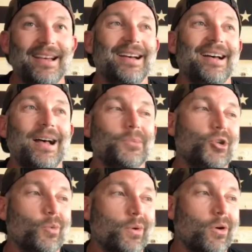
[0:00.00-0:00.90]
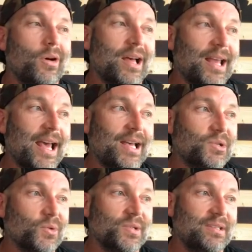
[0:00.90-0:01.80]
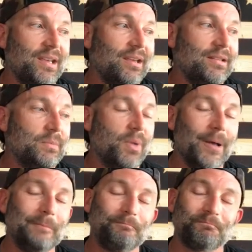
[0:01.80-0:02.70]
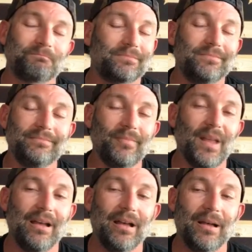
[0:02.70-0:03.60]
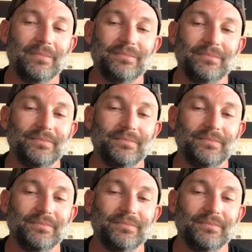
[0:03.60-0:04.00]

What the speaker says: I'm sure we were all kind of assholes as kids, but I